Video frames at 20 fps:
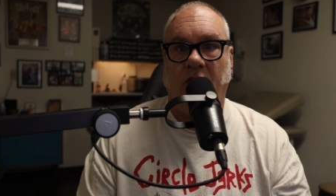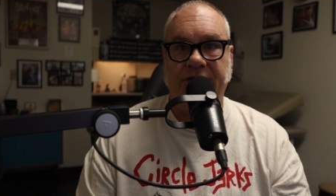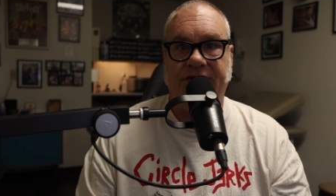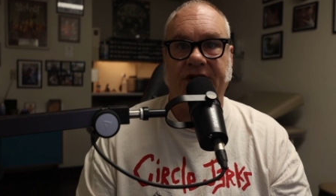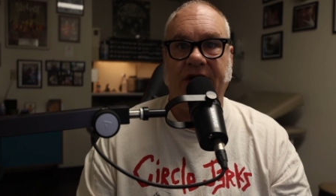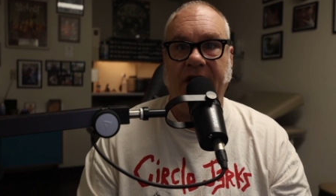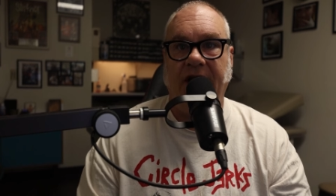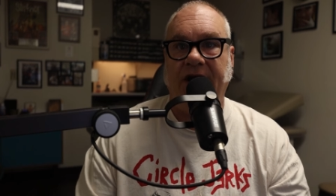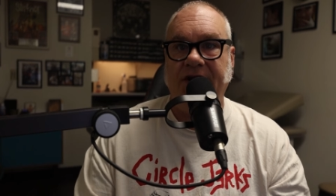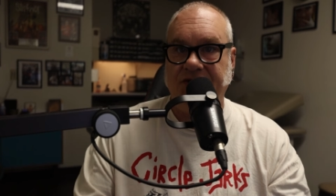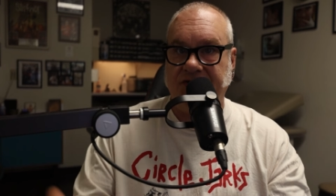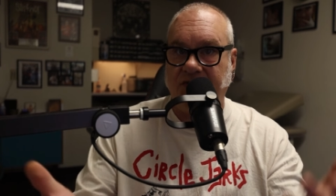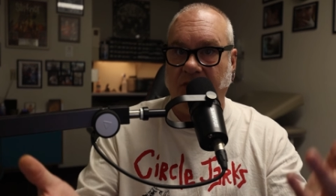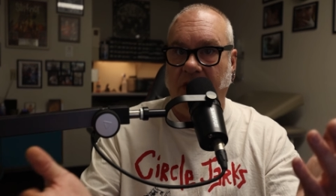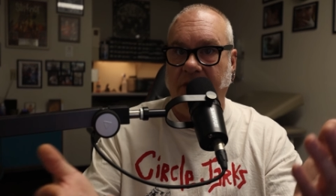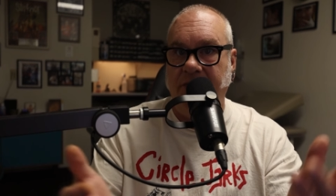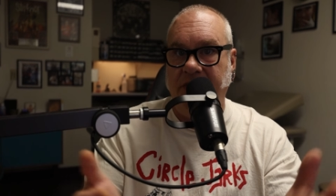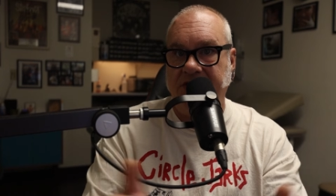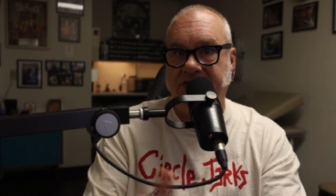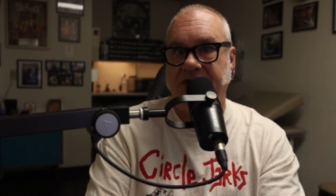Once again, I just
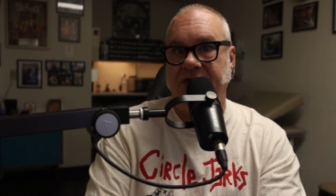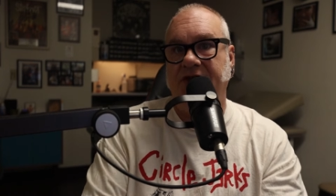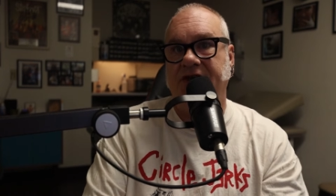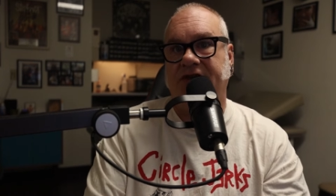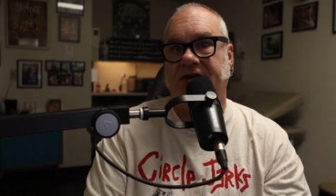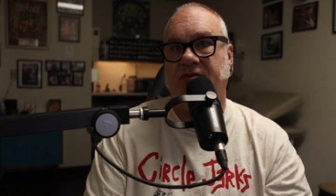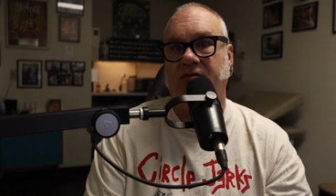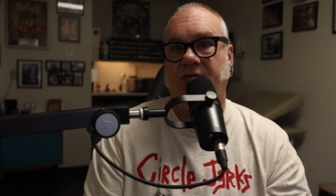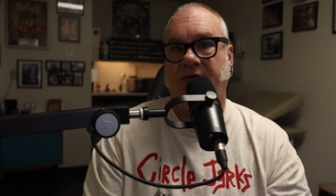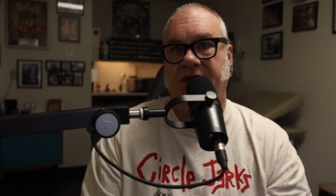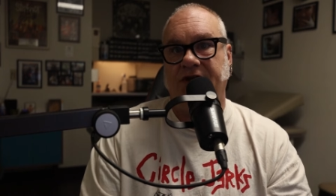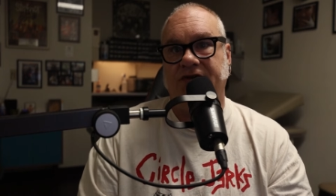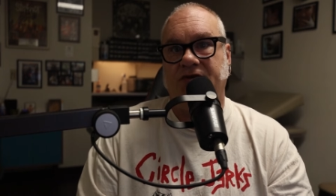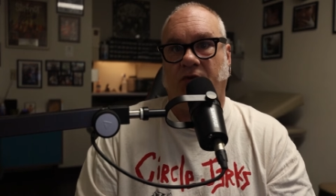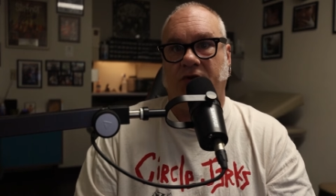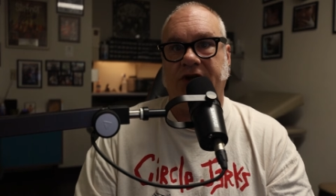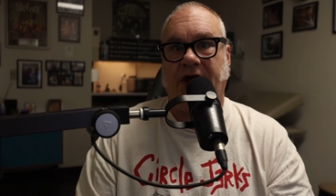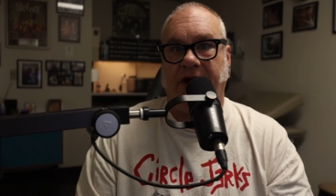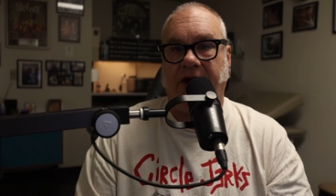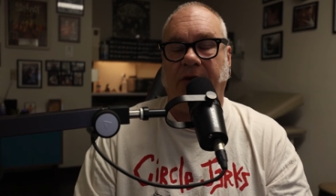want to mention this because
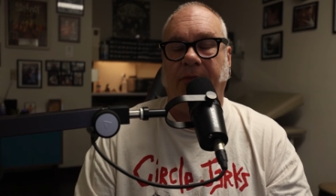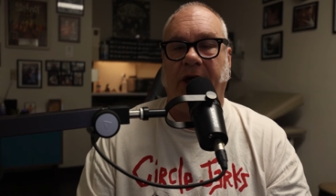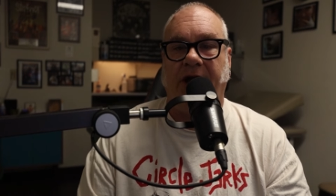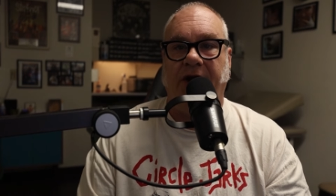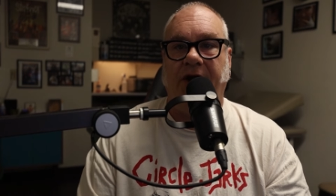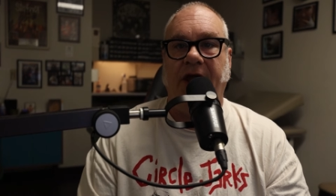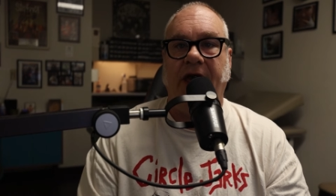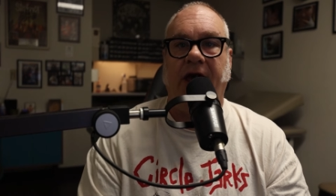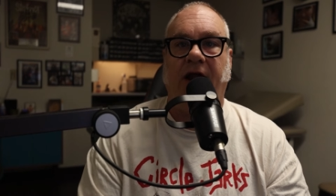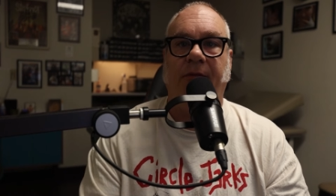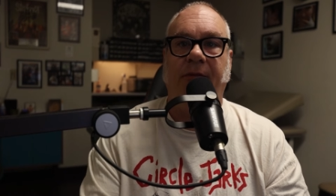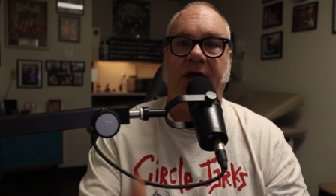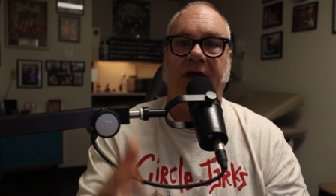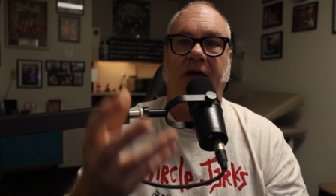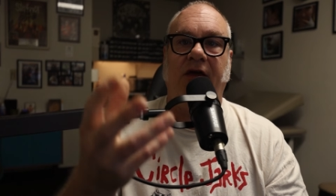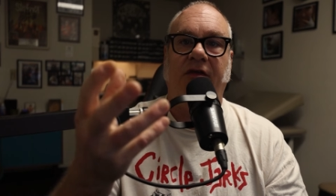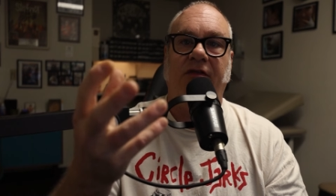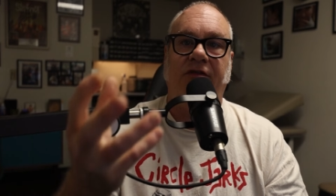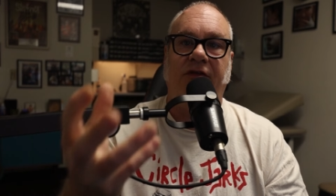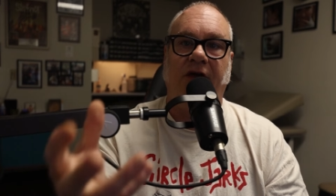we're talking about
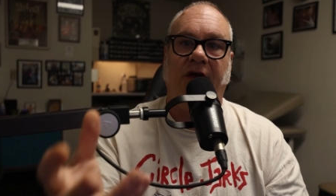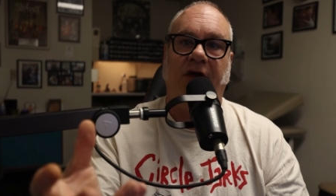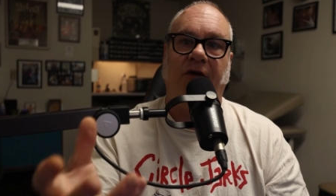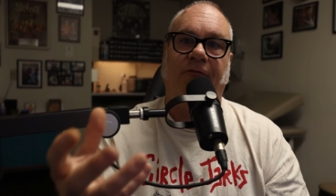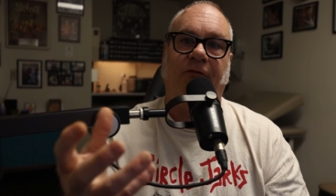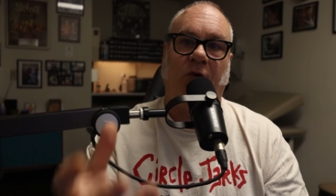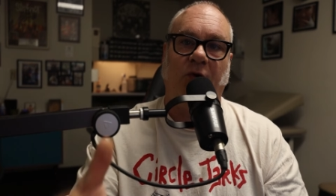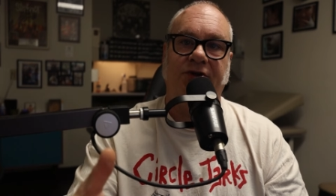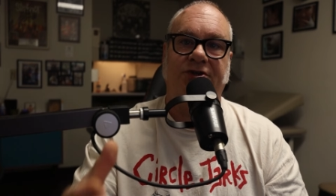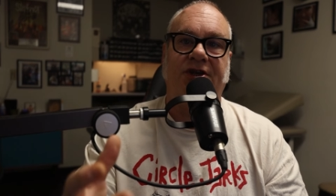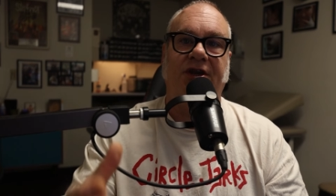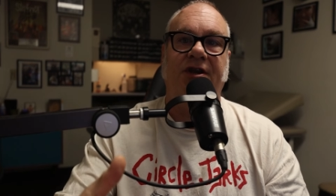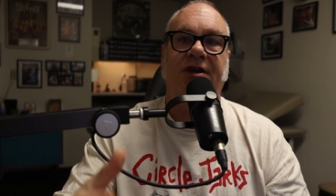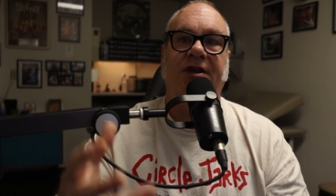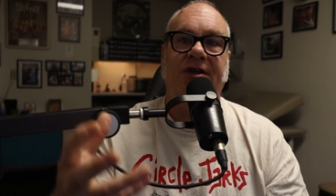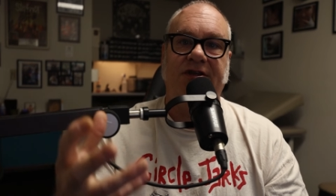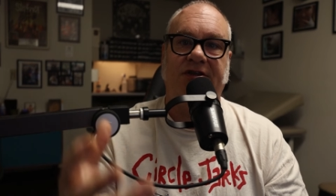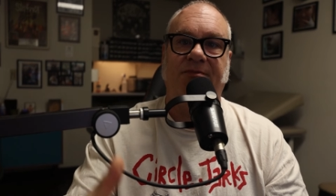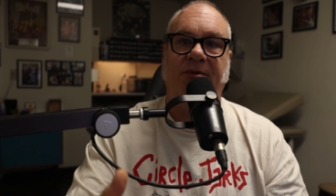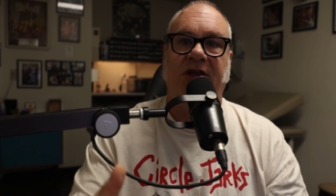anatomy. The
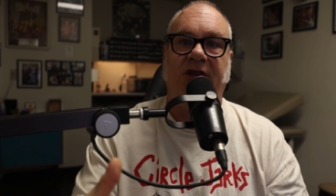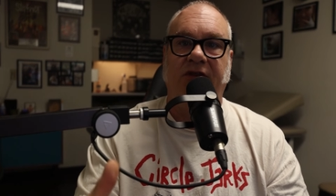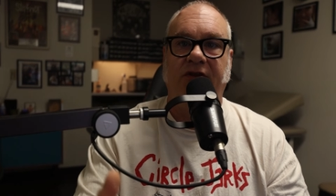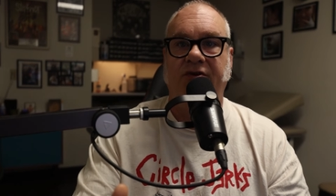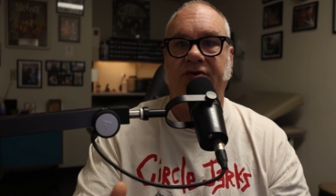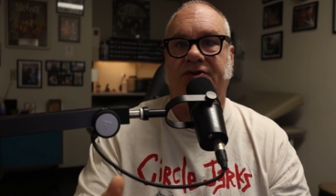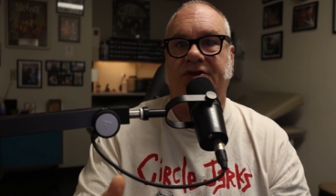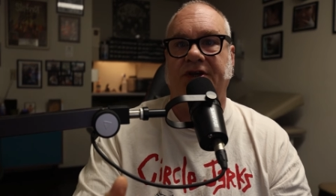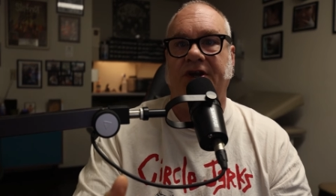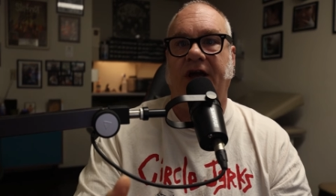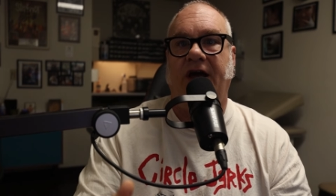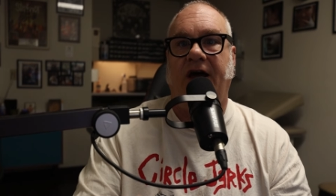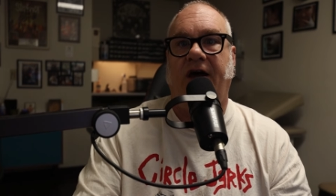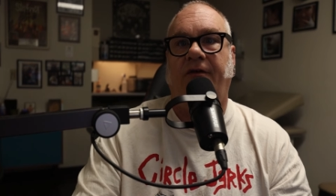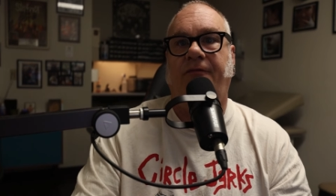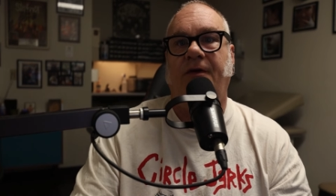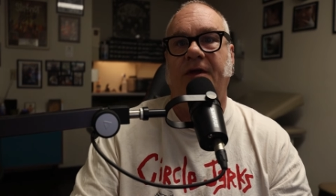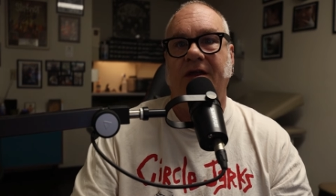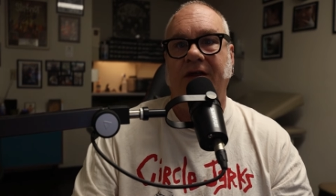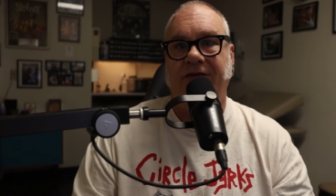foreskin needs to be loose
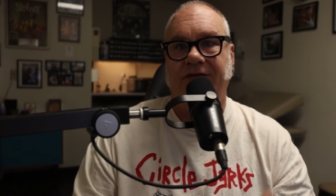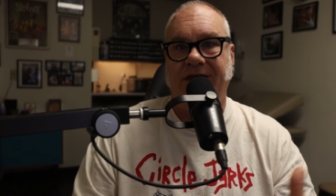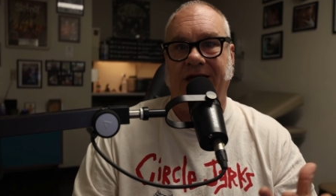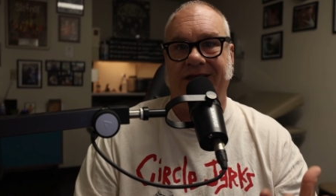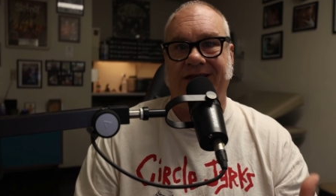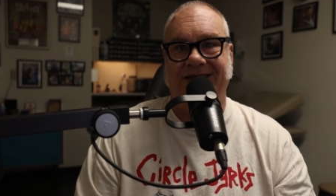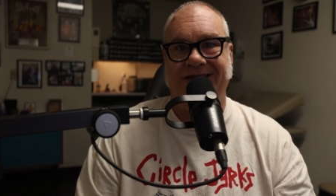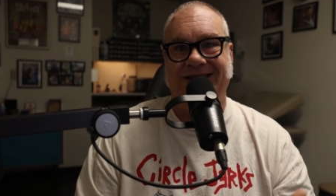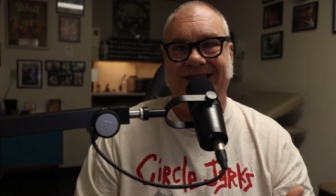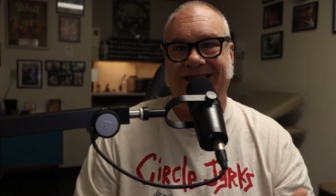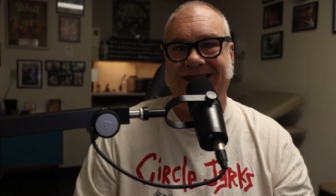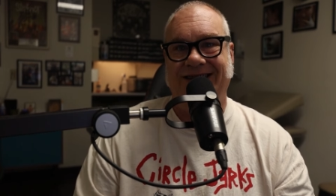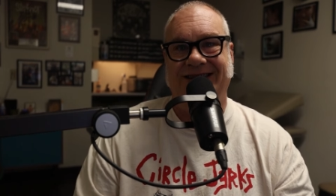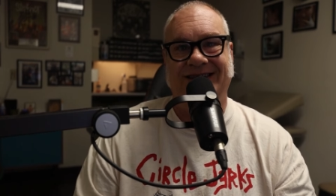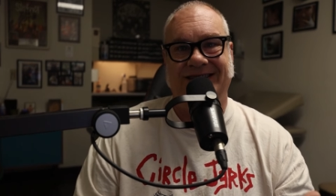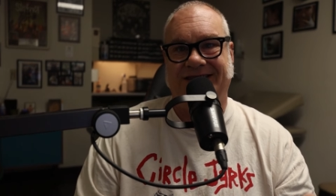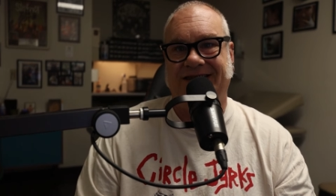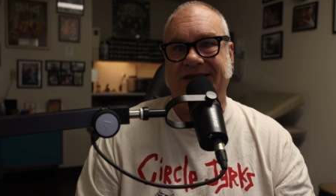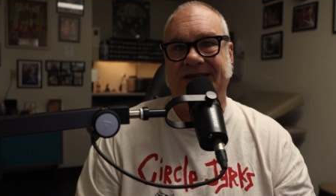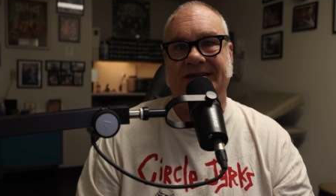enough that
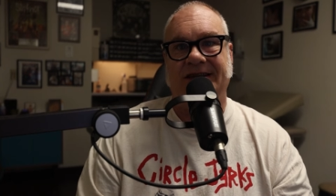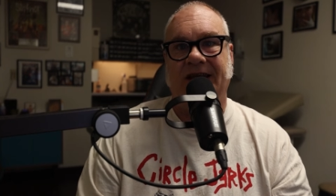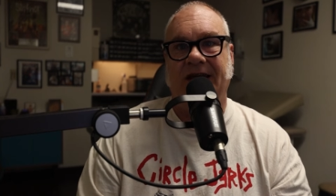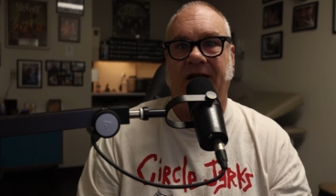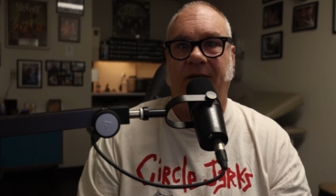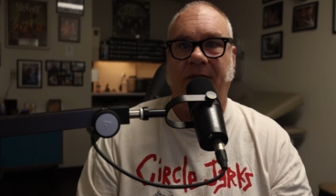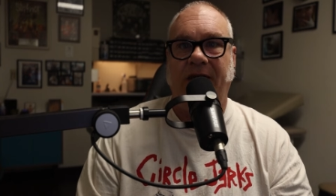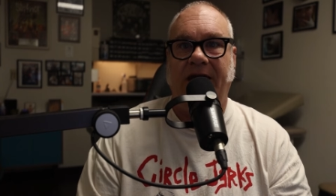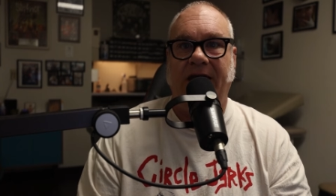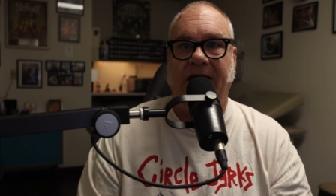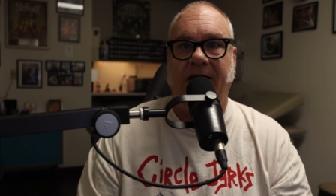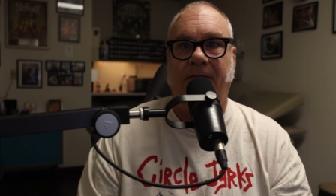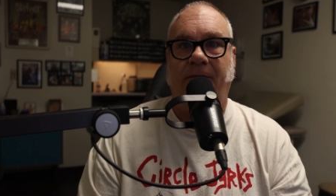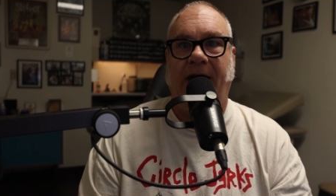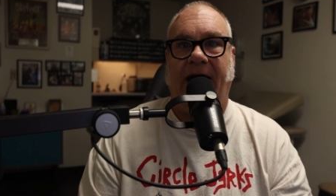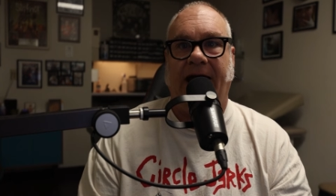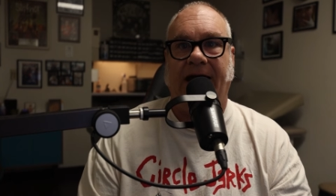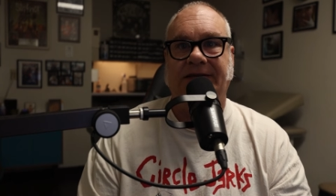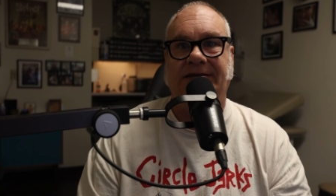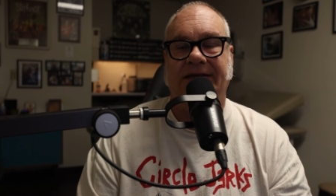this isn't going to be
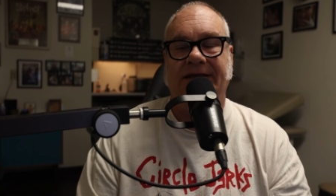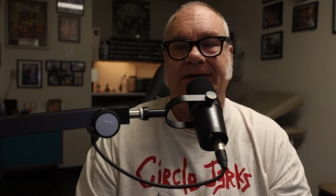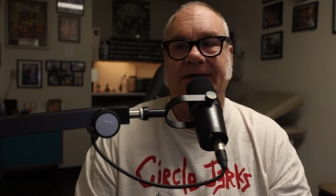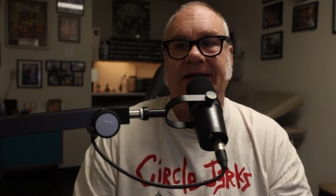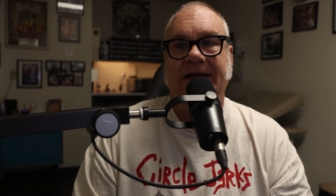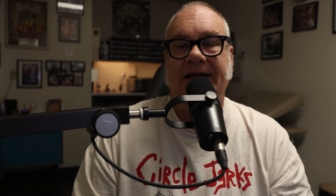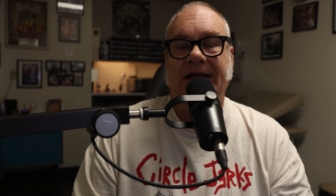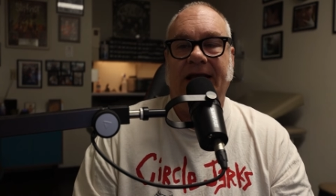impacted.